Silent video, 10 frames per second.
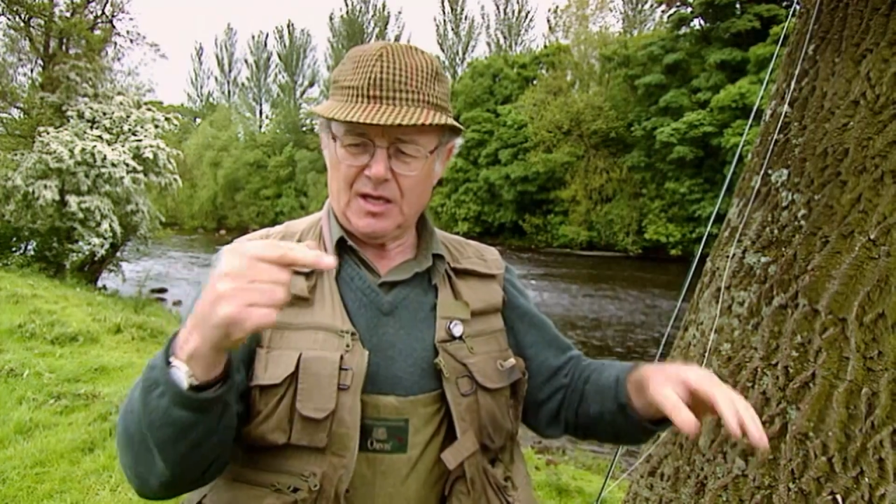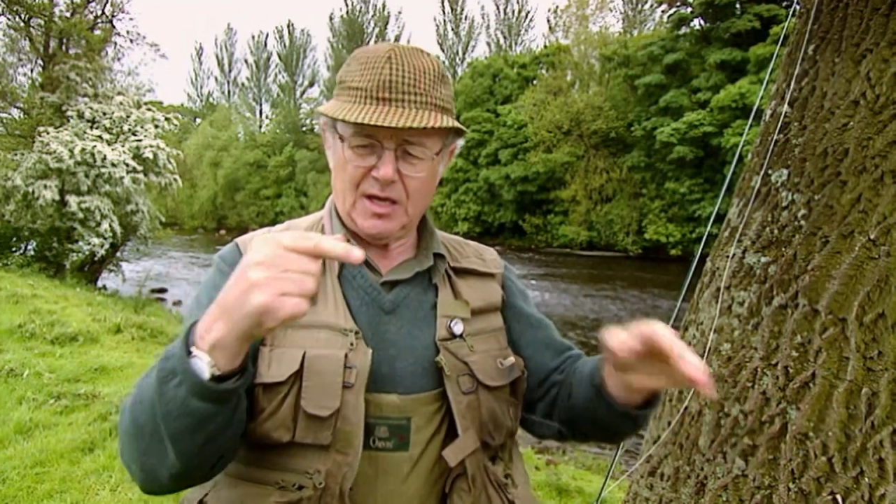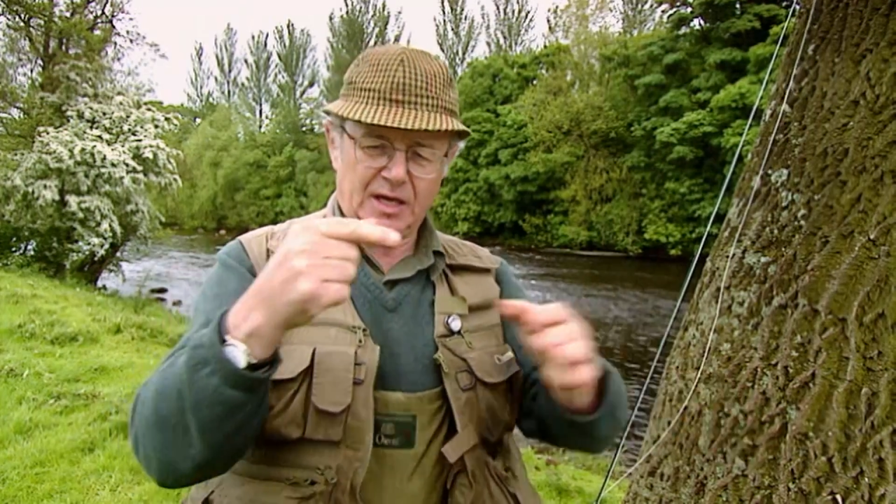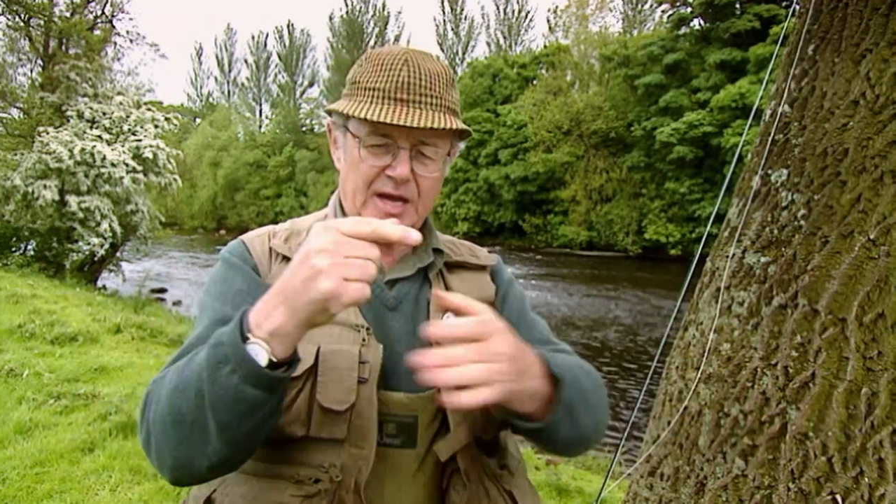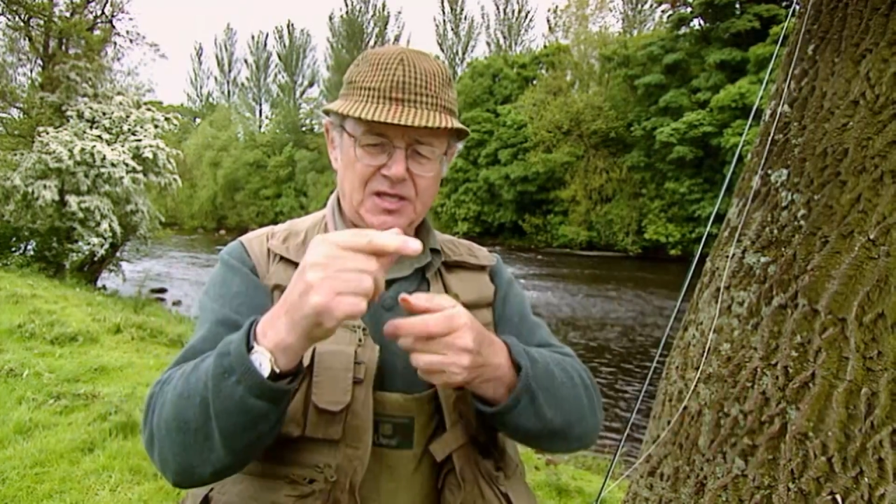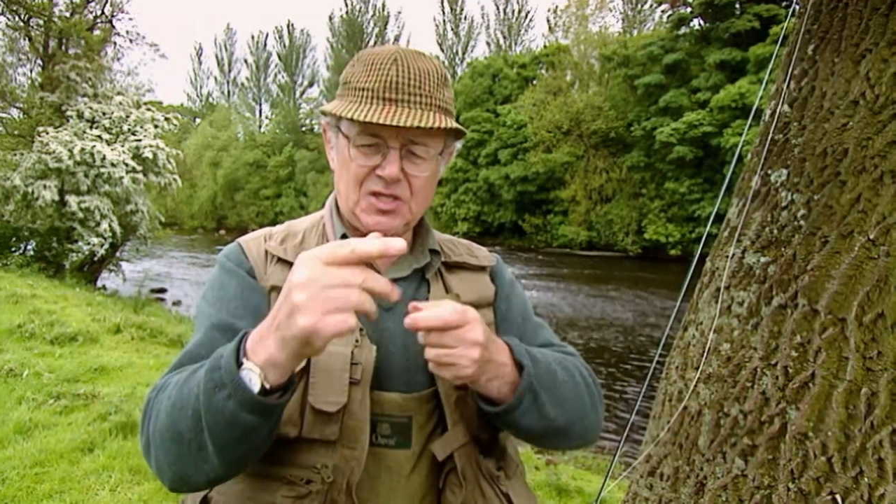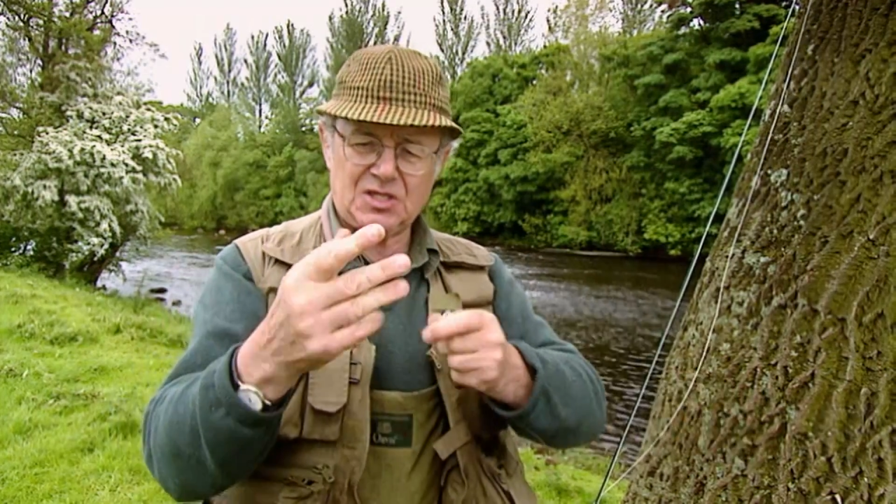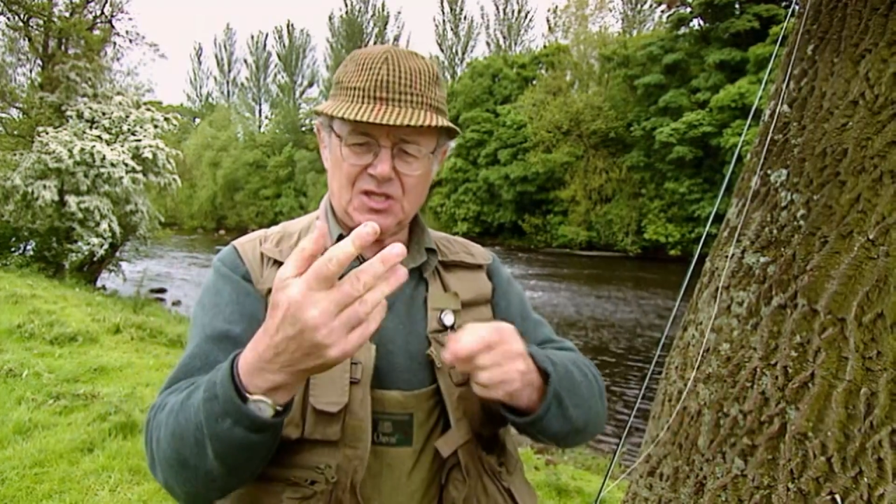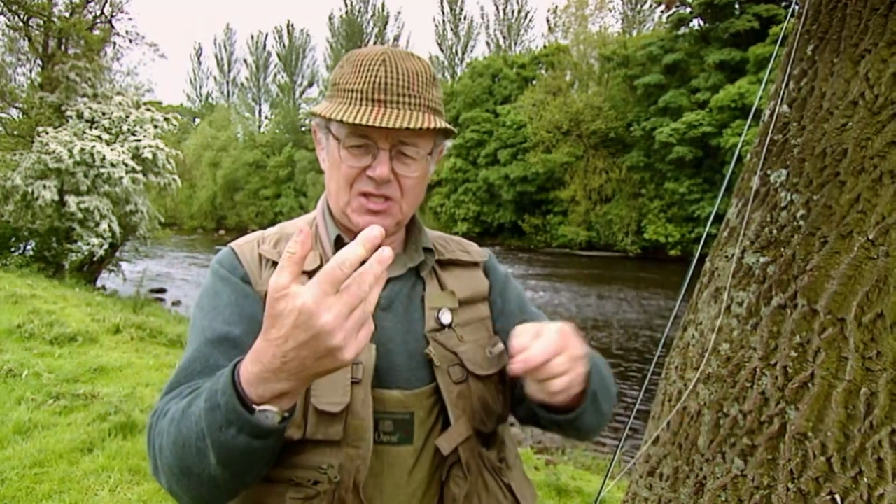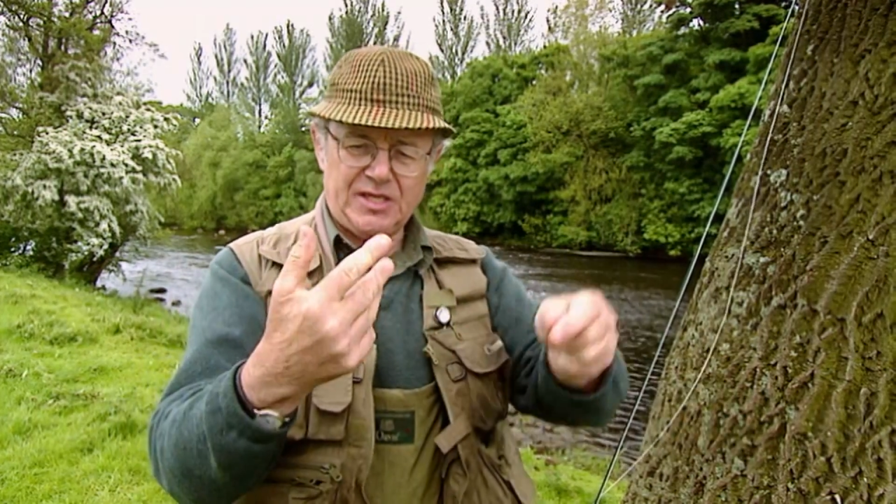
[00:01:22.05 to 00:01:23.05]

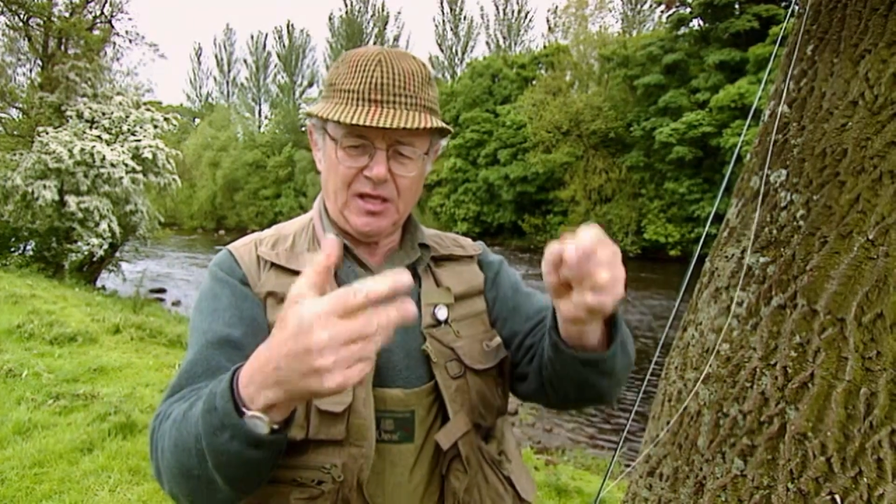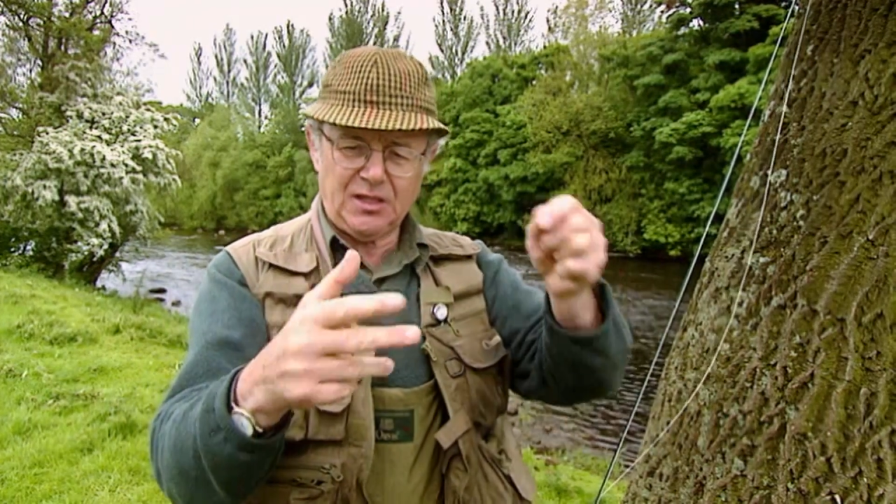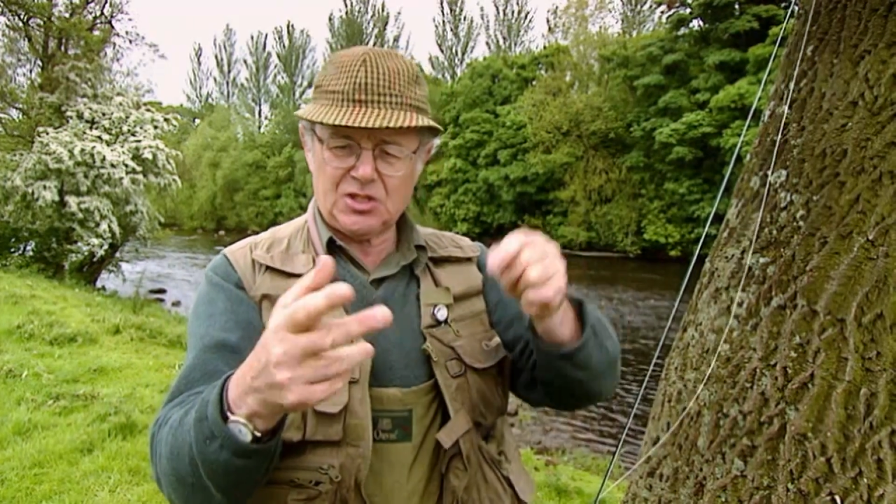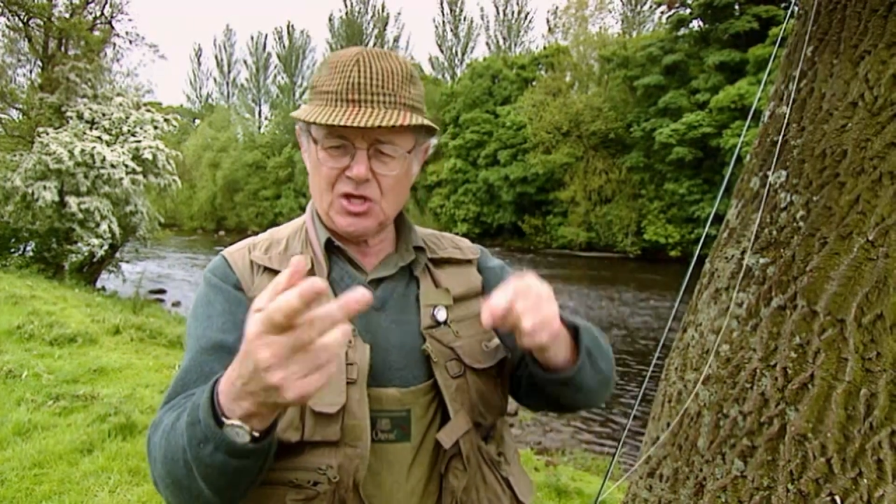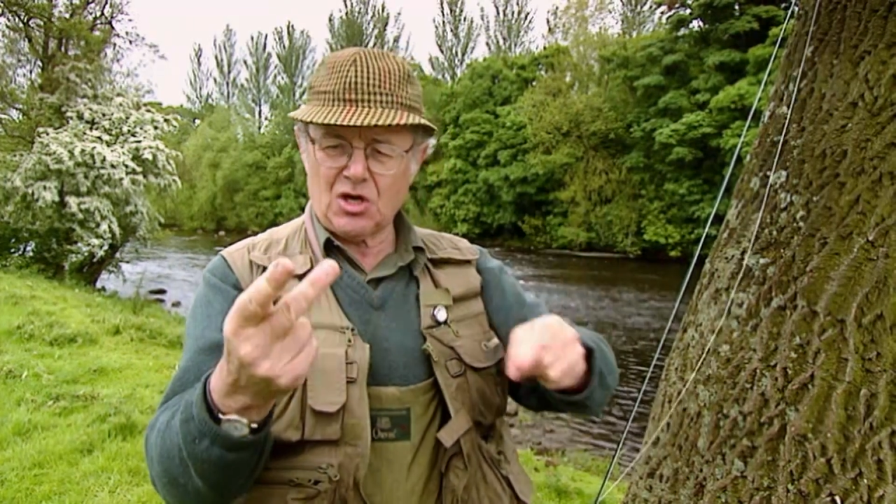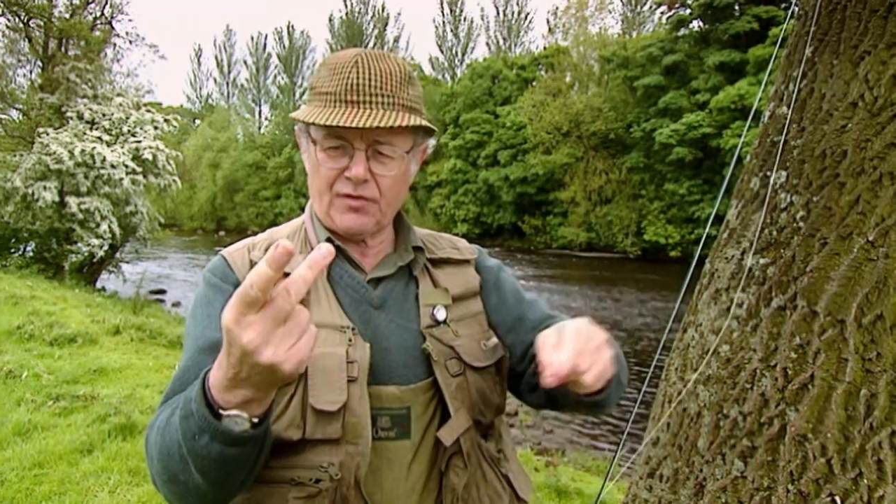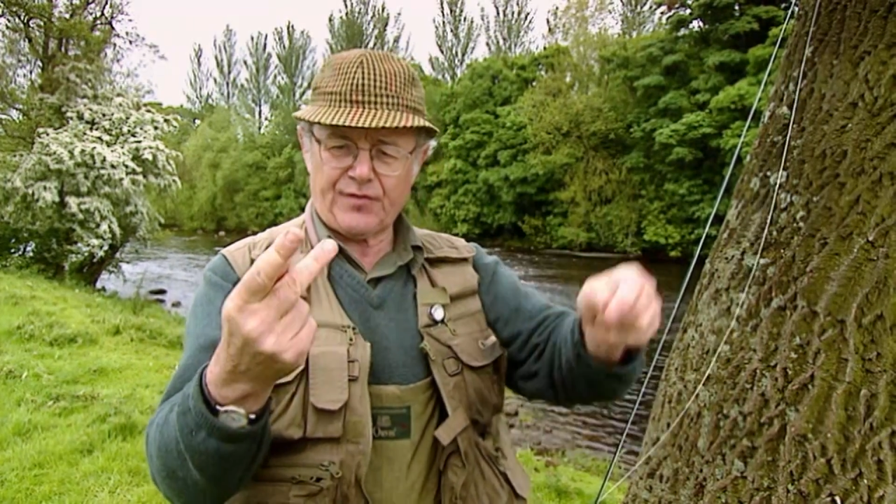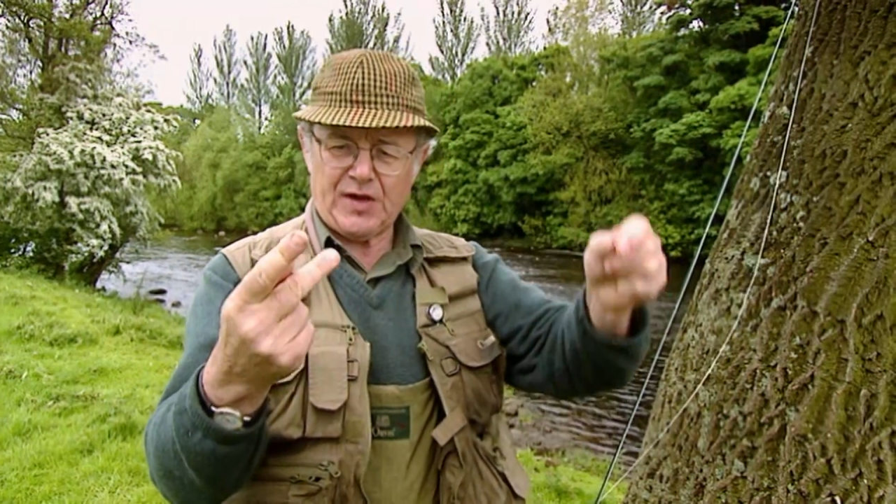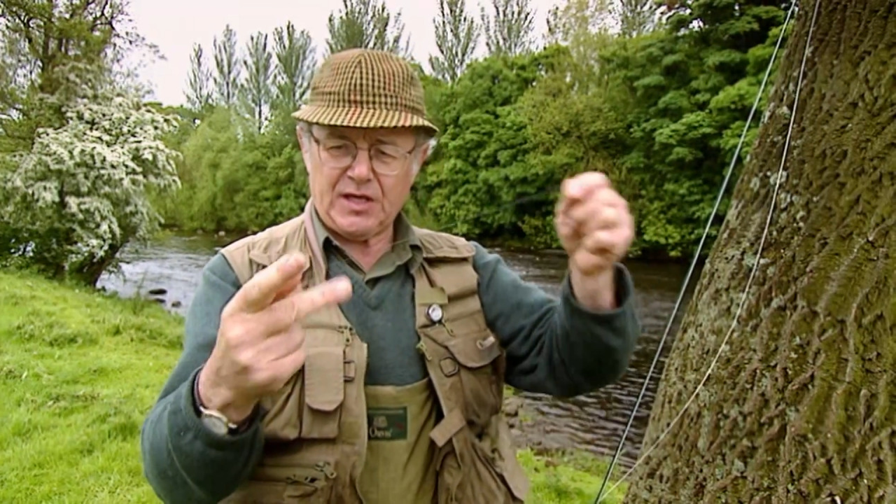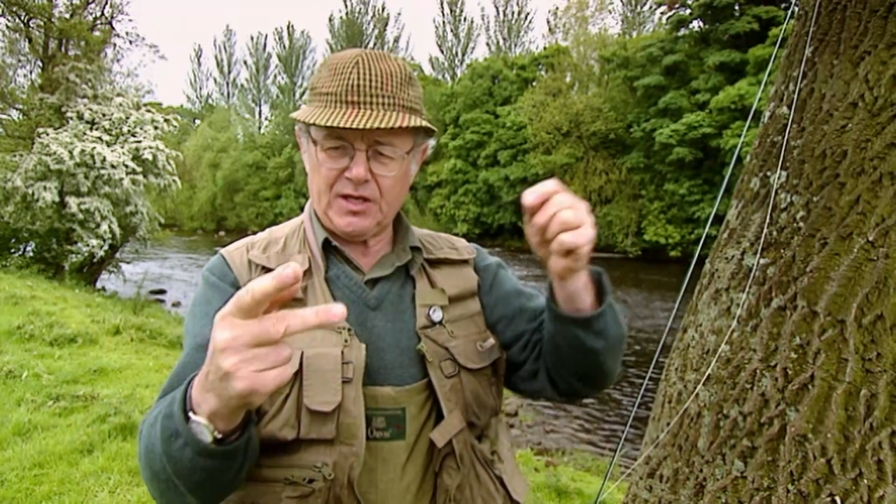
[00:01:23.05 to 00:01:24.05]
against still taut
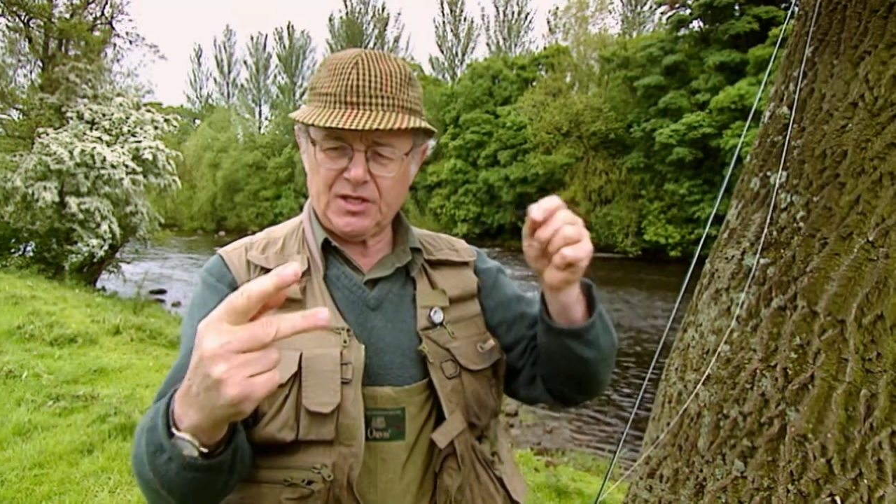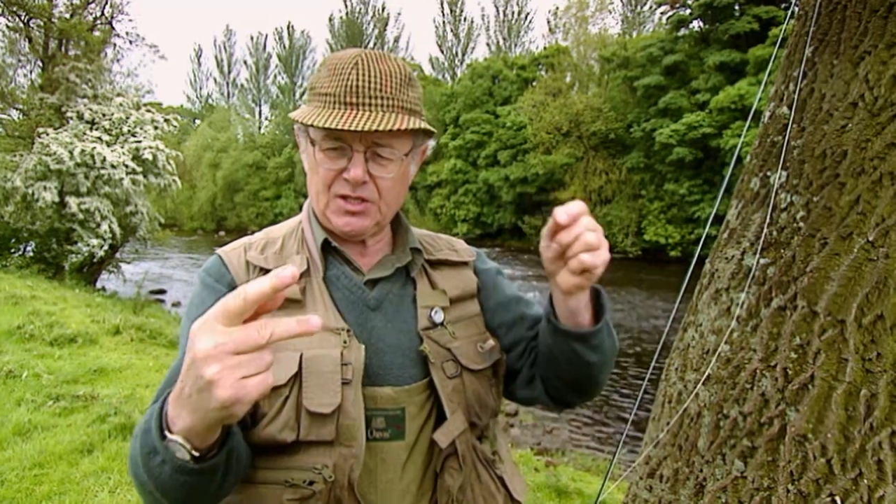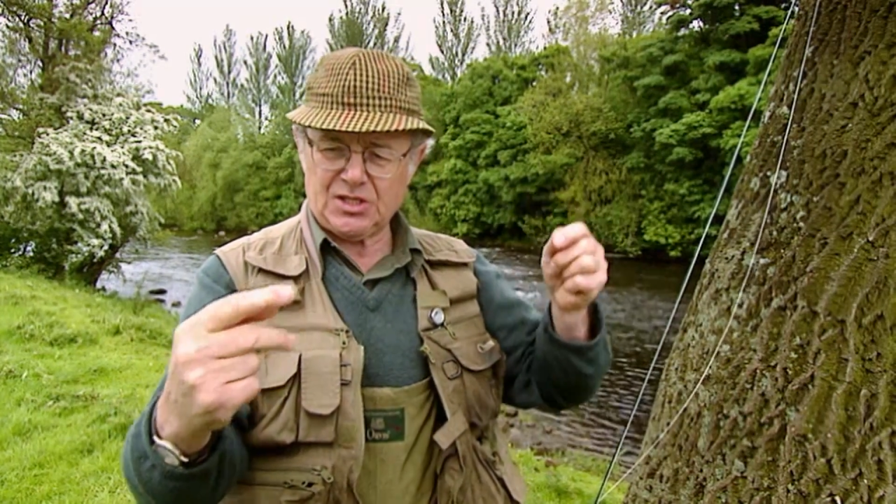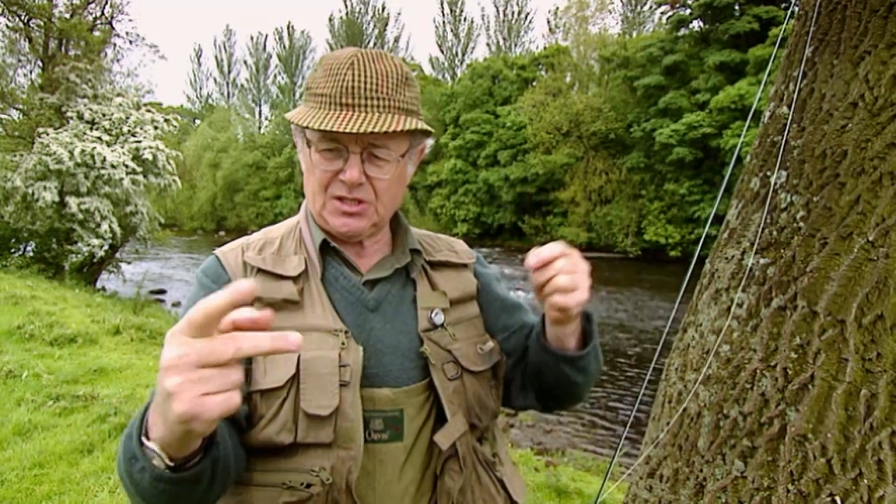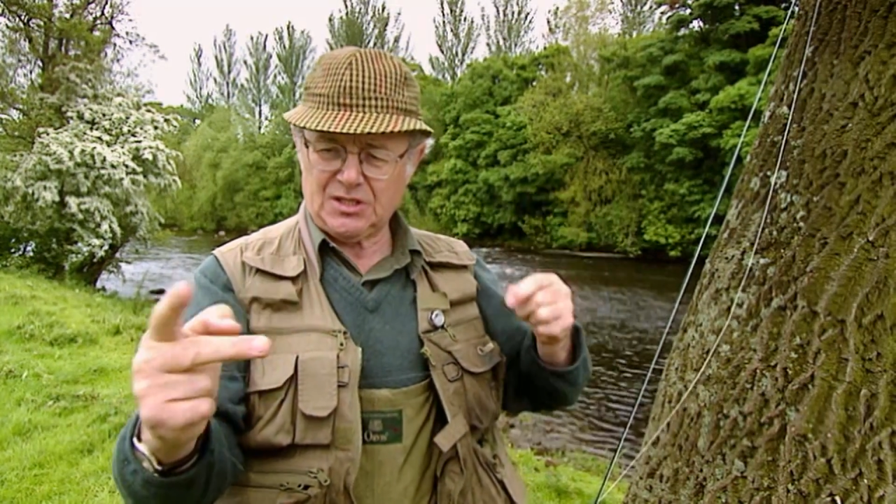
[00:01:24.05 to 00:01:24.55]
fingers